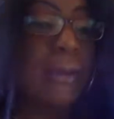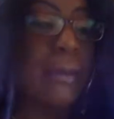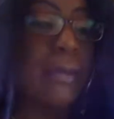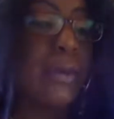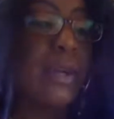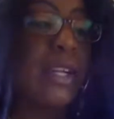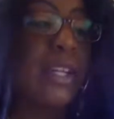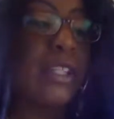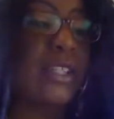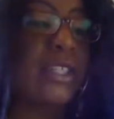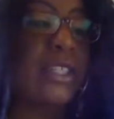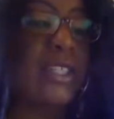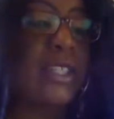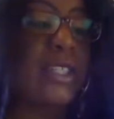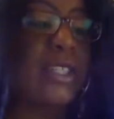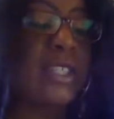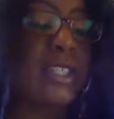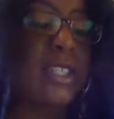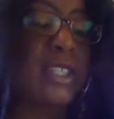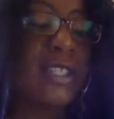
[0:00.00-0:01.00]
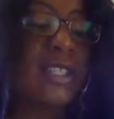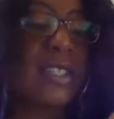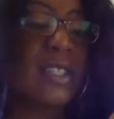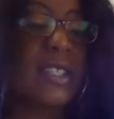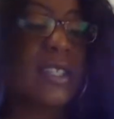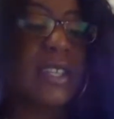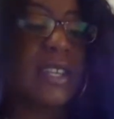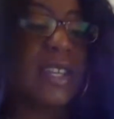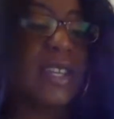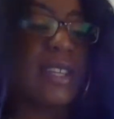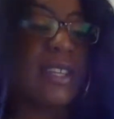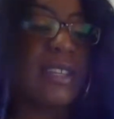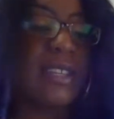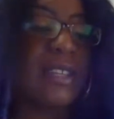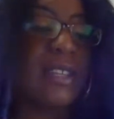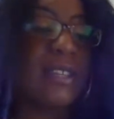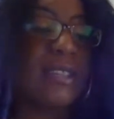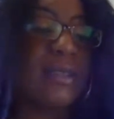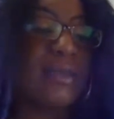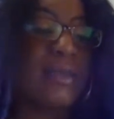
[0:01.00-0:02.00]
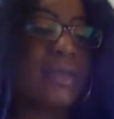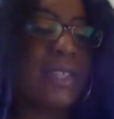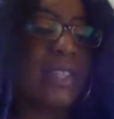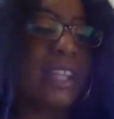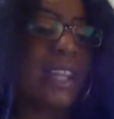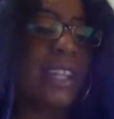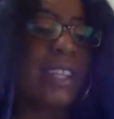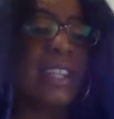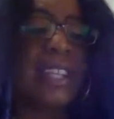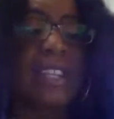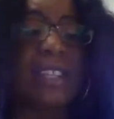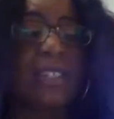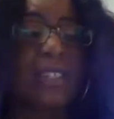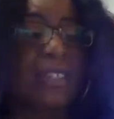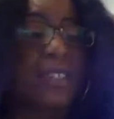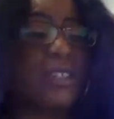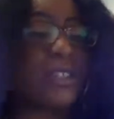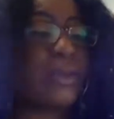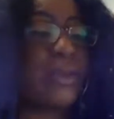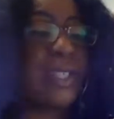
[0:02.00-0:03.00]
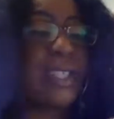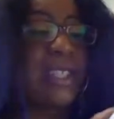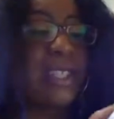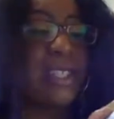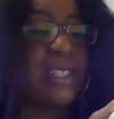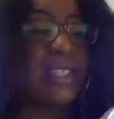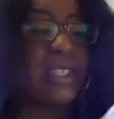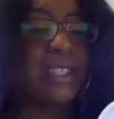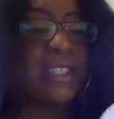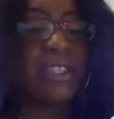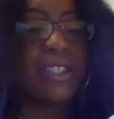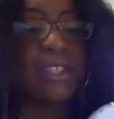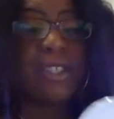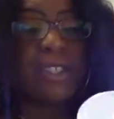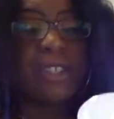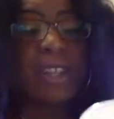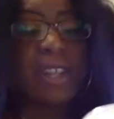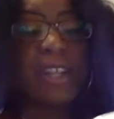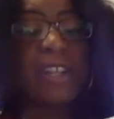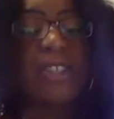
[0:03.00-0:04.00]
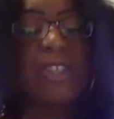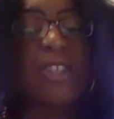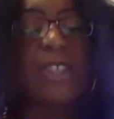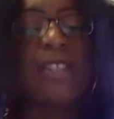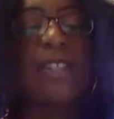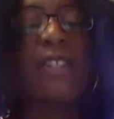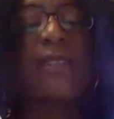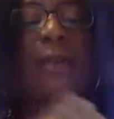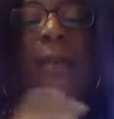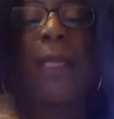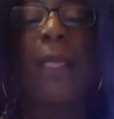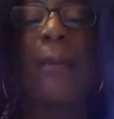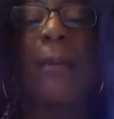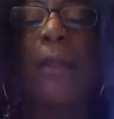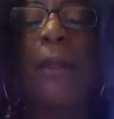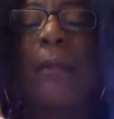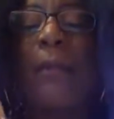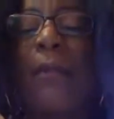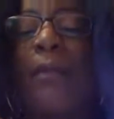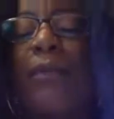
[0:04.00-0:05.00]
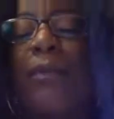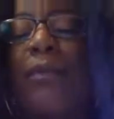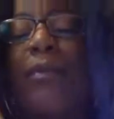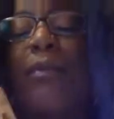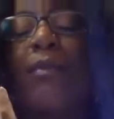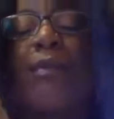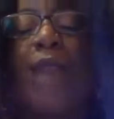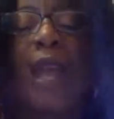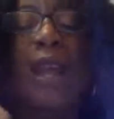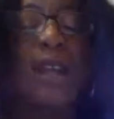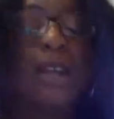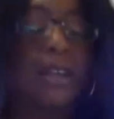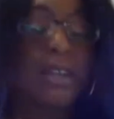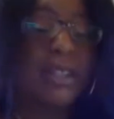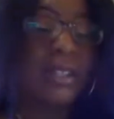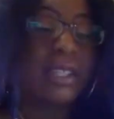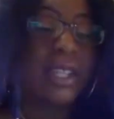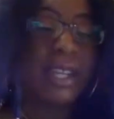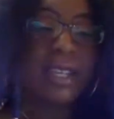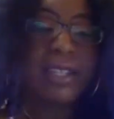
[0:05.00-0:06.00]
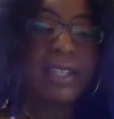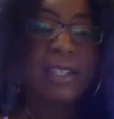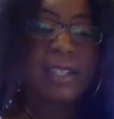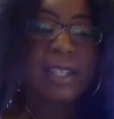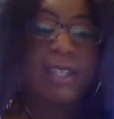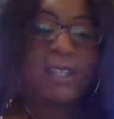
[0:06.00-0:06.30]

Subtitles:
Bring just yes. We like things that are sweet and delicious and just, yes.